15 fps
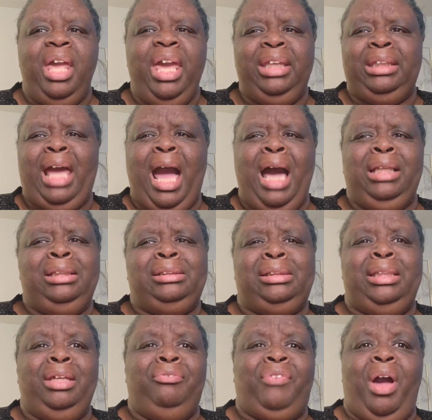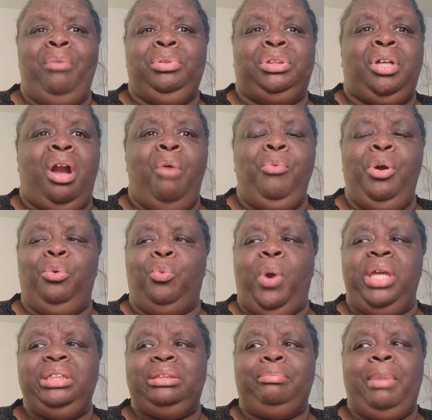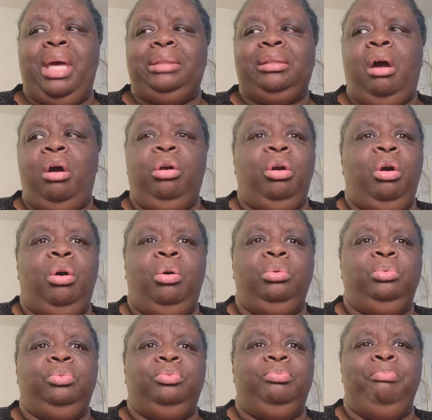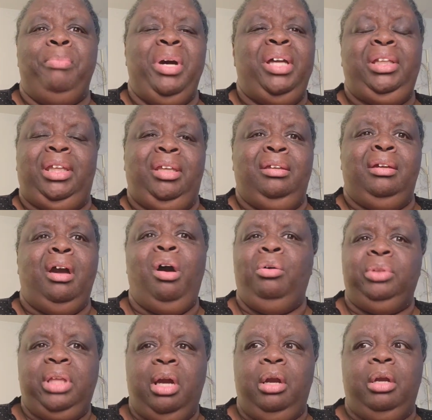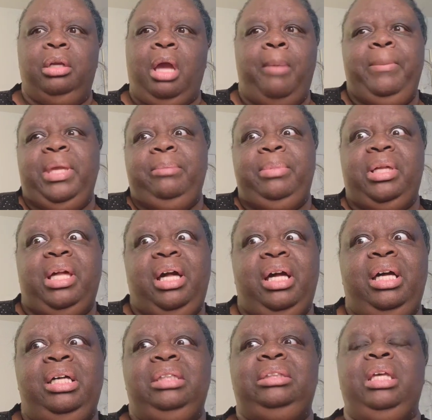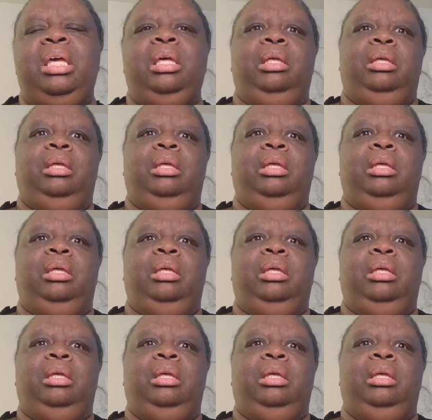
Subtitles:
And honestly, if I was her, I wouldn't waste my doggone money on her. I mean, because